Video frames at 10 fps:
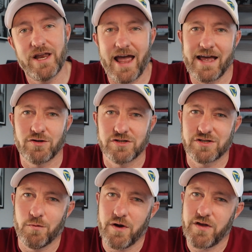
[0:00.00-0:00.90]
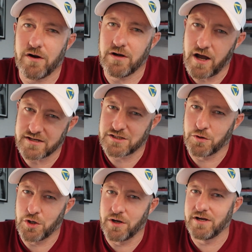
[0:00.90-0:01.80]
and also where they're not so
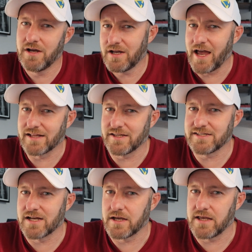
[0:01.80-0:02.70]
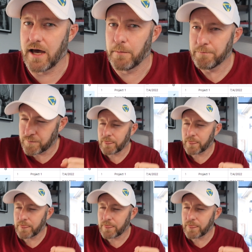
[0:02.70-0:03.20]
good, at least not yet.